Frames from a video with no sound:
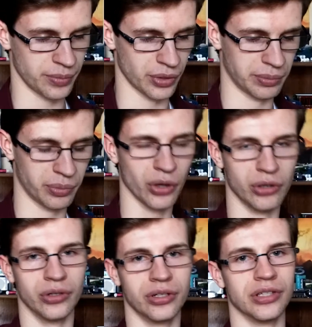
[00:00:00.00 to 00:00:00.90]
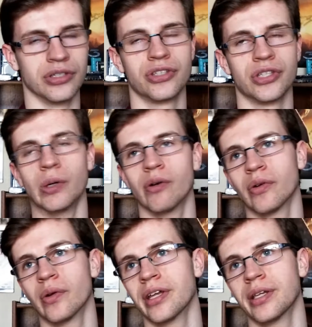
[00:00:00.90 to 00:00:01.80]
but Boyhood is so
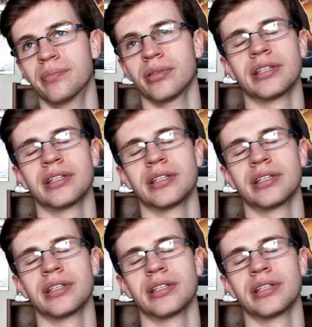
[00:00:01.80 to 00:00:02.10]
overrated.